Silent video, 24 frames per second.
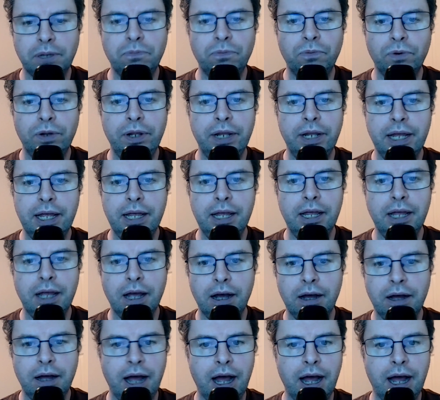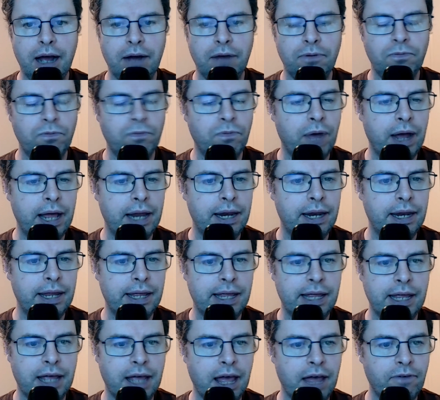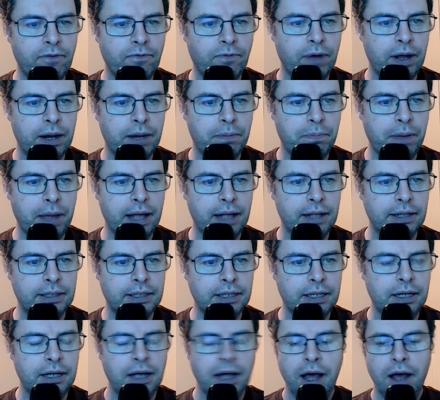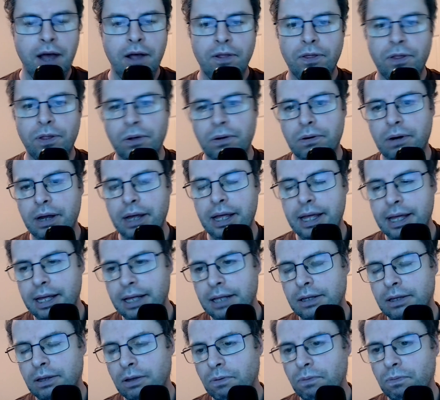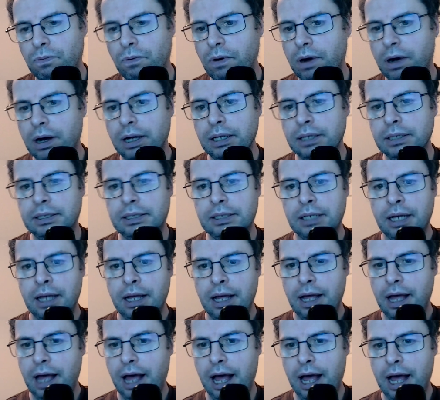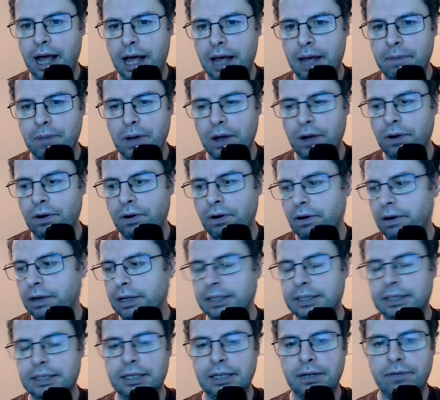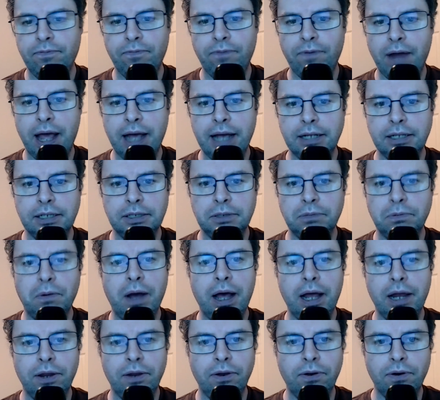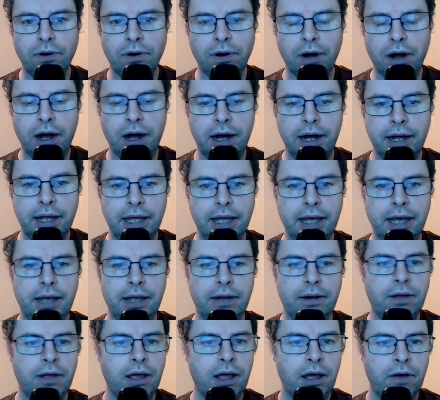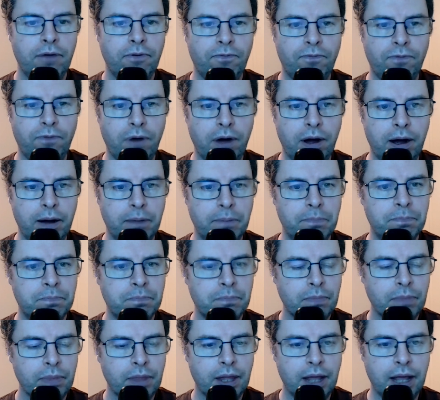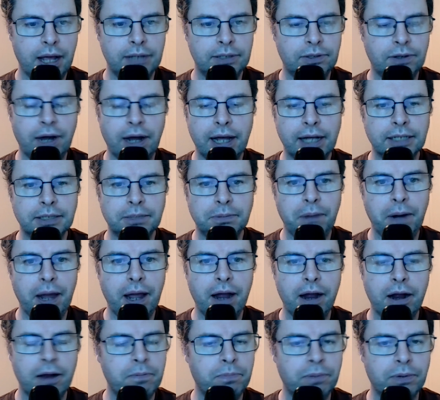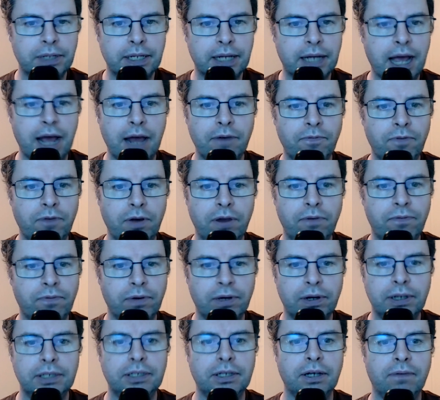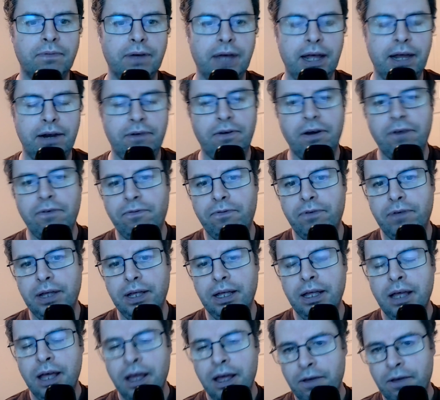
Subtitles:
one knee when he gave away the penalty. There was another incident flagged as well, another high hit from a Dragons player, but they can't find footage of it, and the referee,